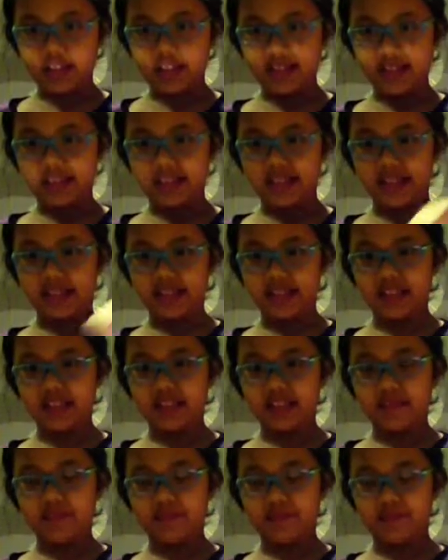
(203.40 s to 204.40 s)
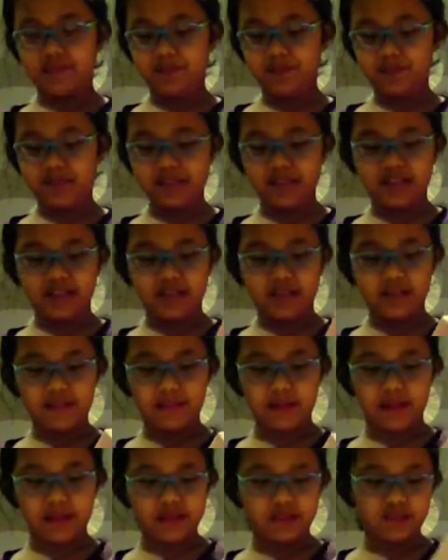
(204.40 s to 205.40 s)
It's like a
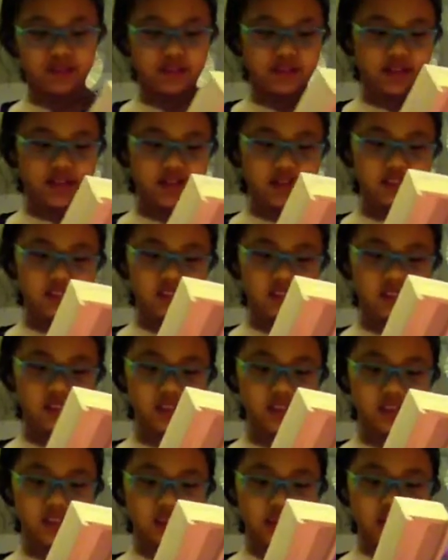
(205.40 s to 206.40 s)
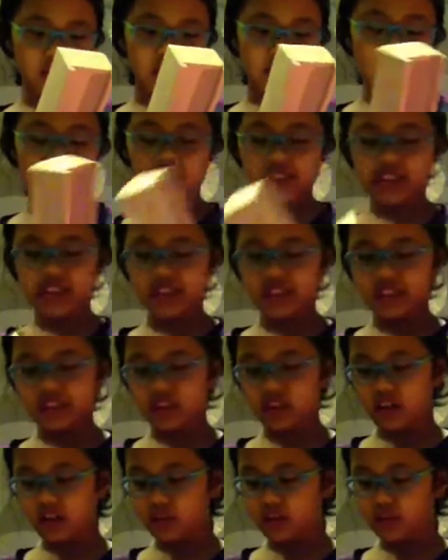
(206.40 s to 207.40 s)
pencil case. I just
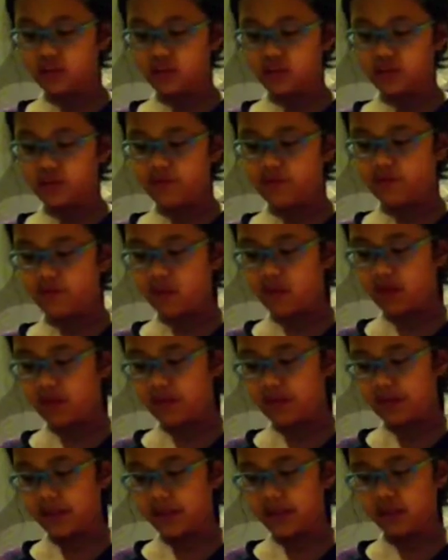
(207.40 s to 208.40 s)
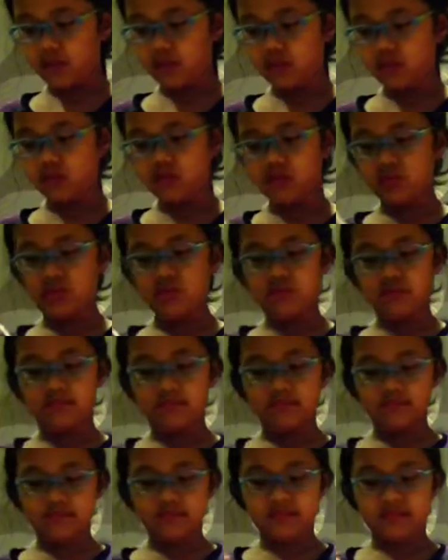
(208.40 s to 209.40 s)
got the wood from Nicole.
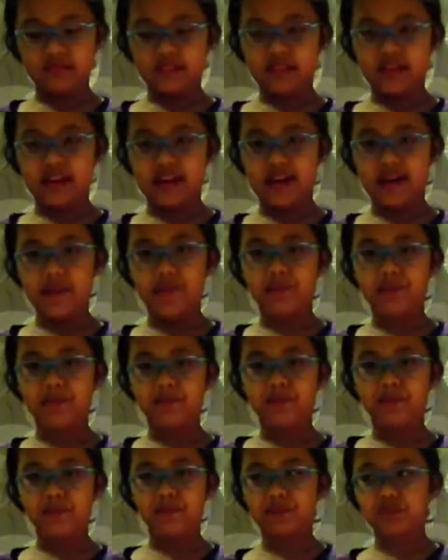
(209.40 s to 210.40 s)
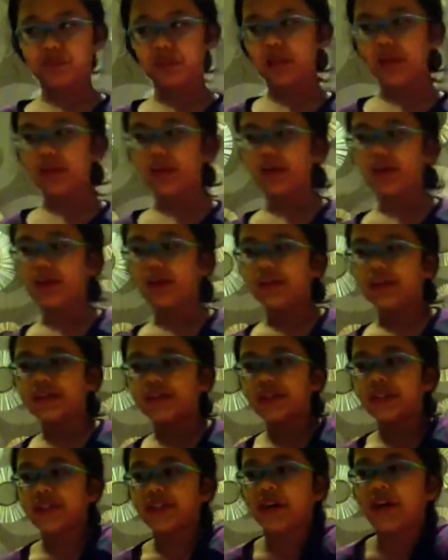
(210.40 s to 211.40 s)
Yeah.
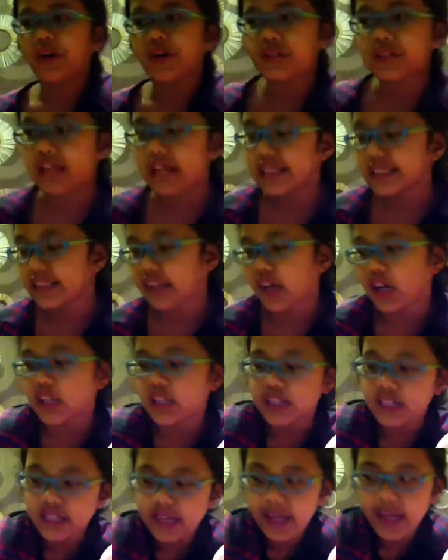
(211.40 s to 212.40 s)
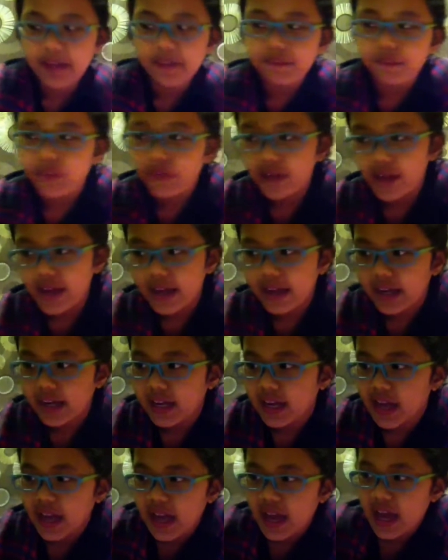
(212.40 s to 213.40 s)
So that's a holiday giveaway.
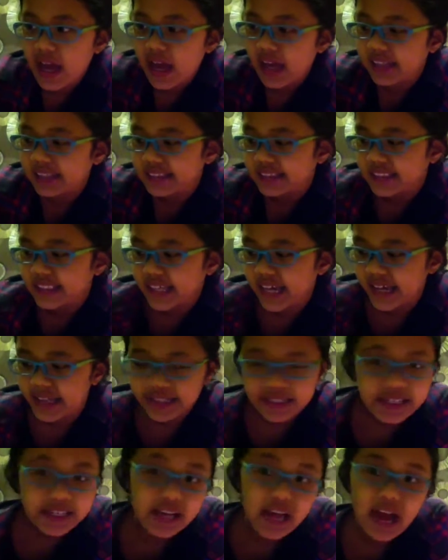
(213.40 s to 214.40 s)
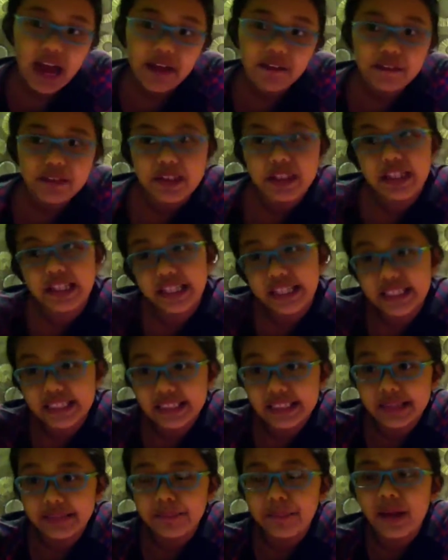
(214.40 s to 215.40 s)
And to get it, I really need
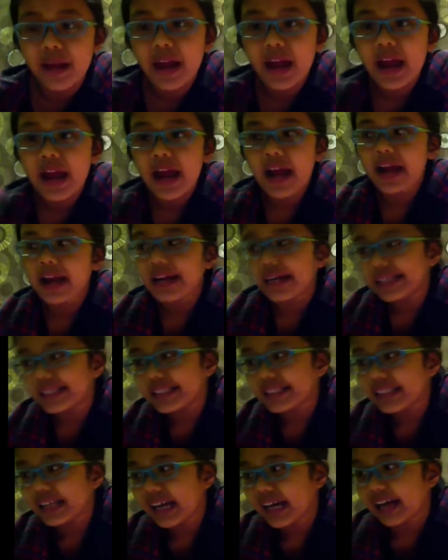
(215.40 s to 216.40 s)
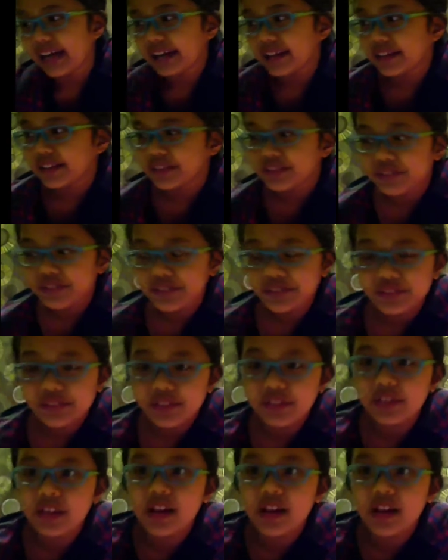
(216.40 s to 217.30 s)
some hairstyles